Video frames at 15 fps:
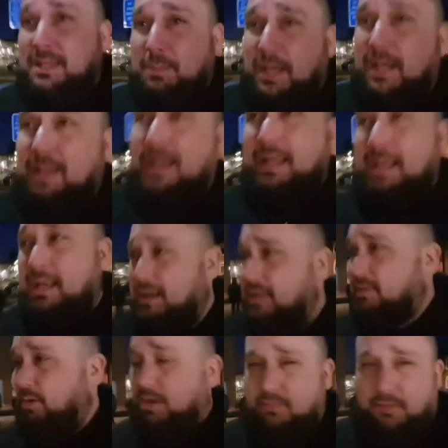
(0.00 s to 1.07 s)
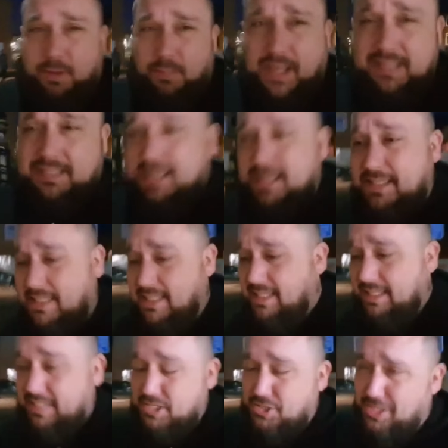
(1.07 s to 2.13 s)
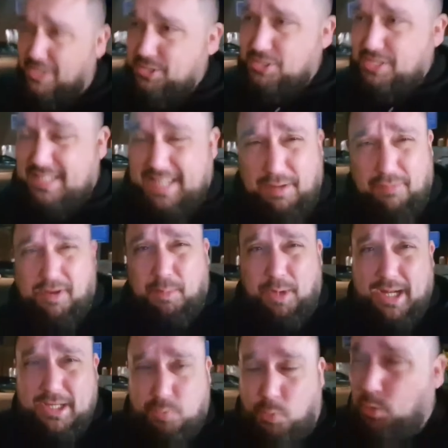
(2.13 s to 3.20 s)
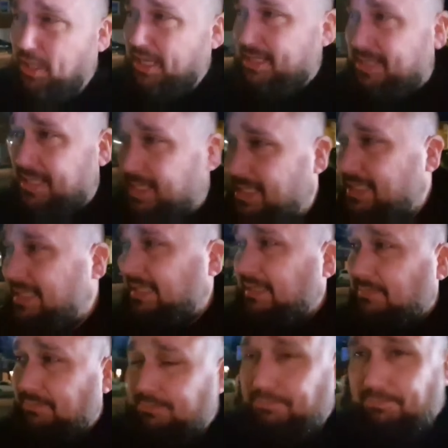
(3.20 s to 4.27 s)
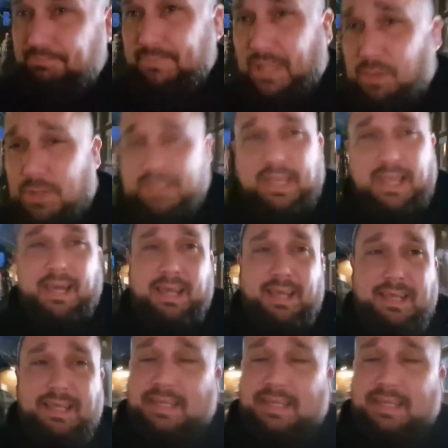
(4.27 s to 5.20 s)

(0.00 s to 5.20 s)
But thought I'd film this because it shows you just how far my next walk is across the